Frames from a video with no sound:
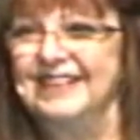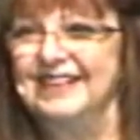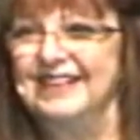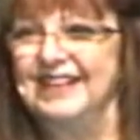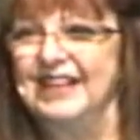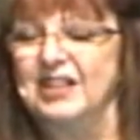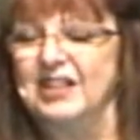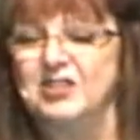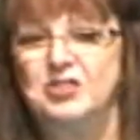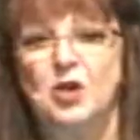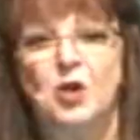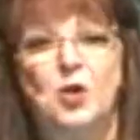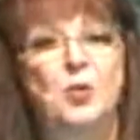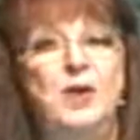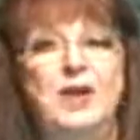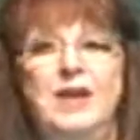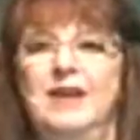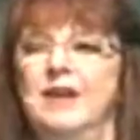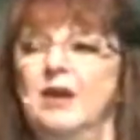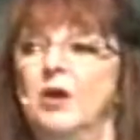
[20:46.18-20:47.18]
And so
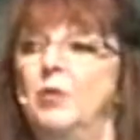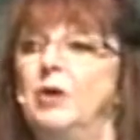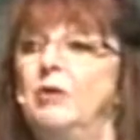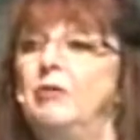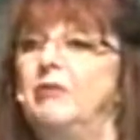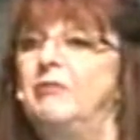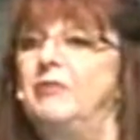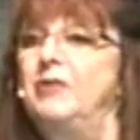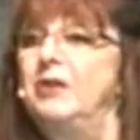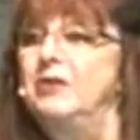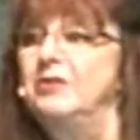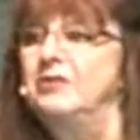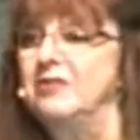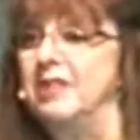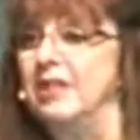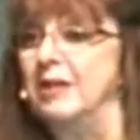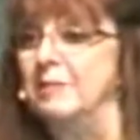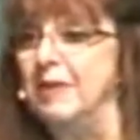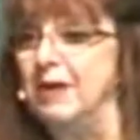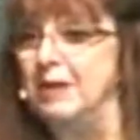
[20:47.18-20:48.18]
we refuse
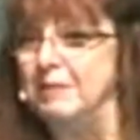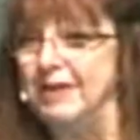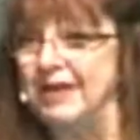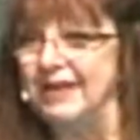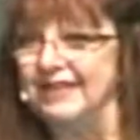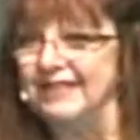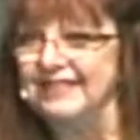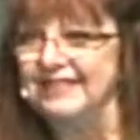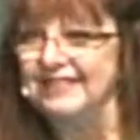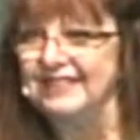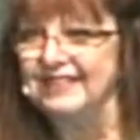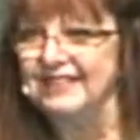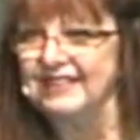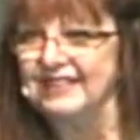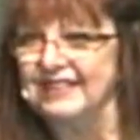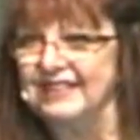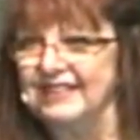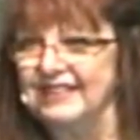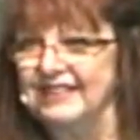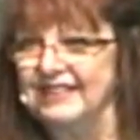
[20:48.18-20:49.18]
the amendment.
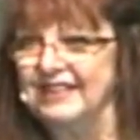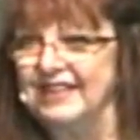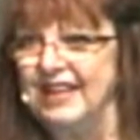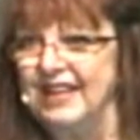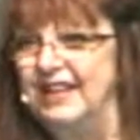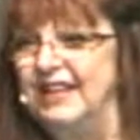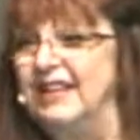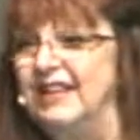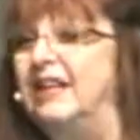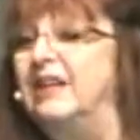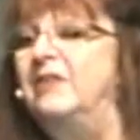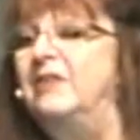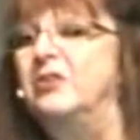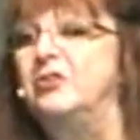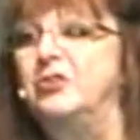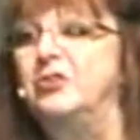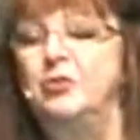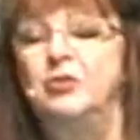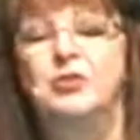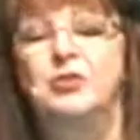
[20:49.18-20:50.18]
They didn't get the
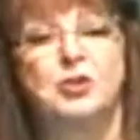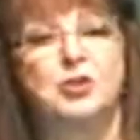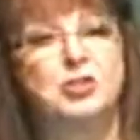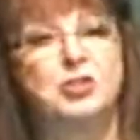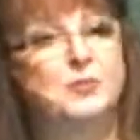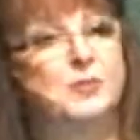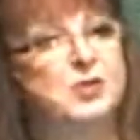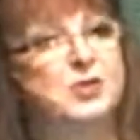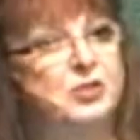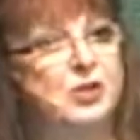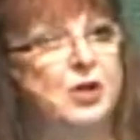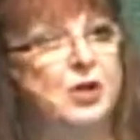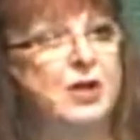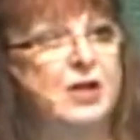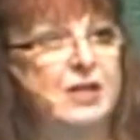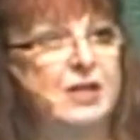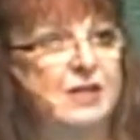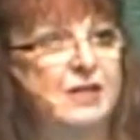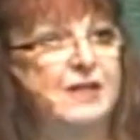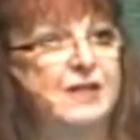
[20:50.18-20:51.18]
2/3
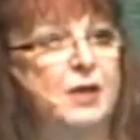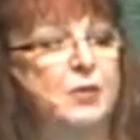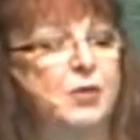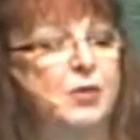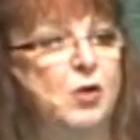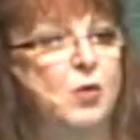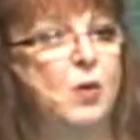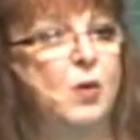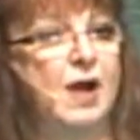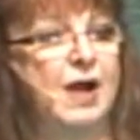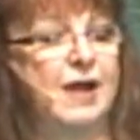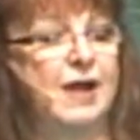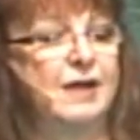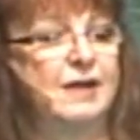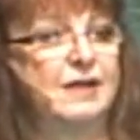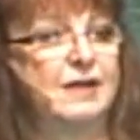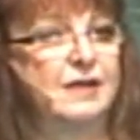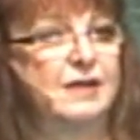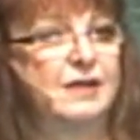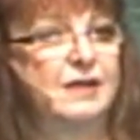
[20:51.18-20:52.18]
majority that they
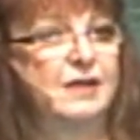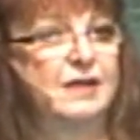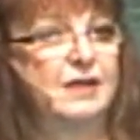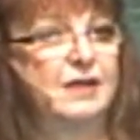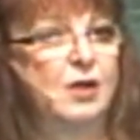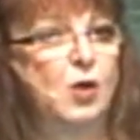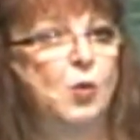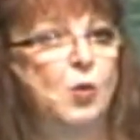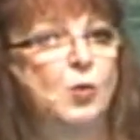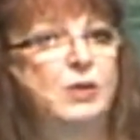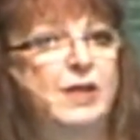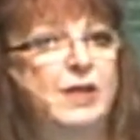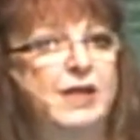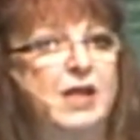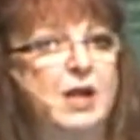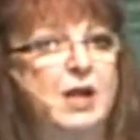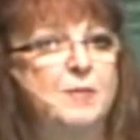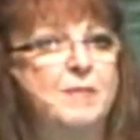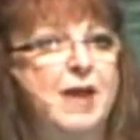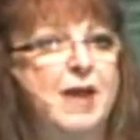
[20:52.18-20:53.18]
require. Will it
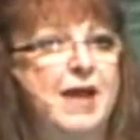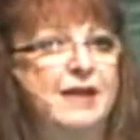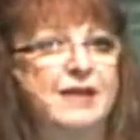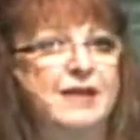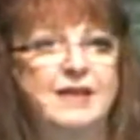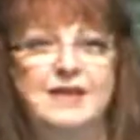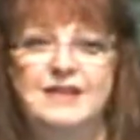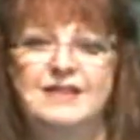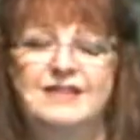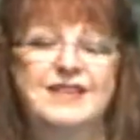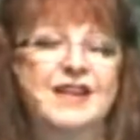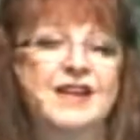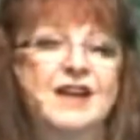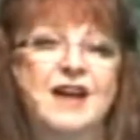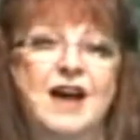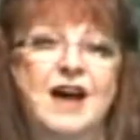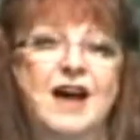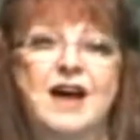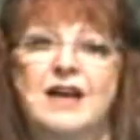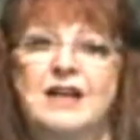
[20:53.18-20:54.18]
come back again?
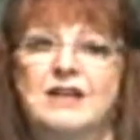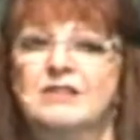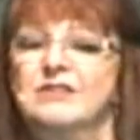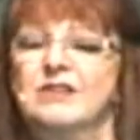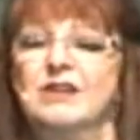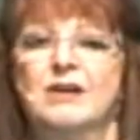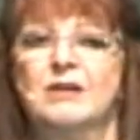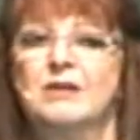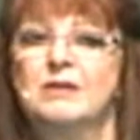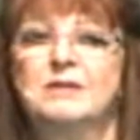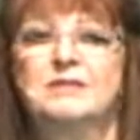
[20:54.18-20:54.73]
I don't know.